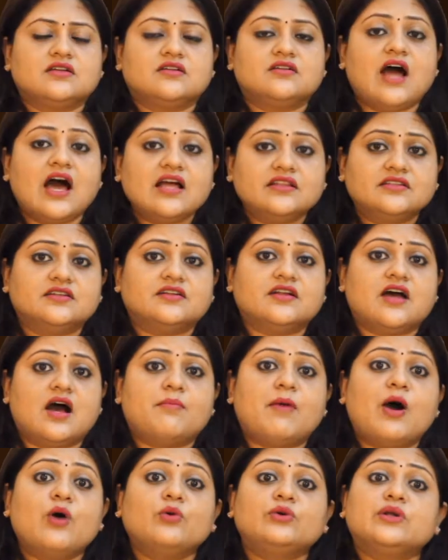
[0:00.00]
rather
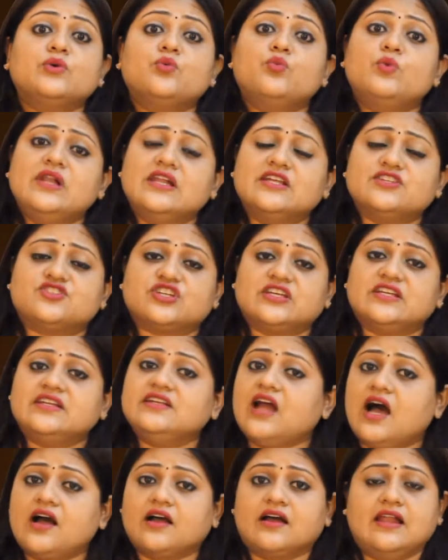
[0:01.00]
about a village in
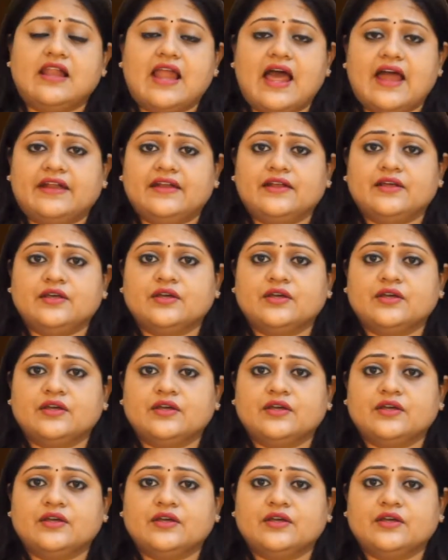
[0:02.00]
Nagaland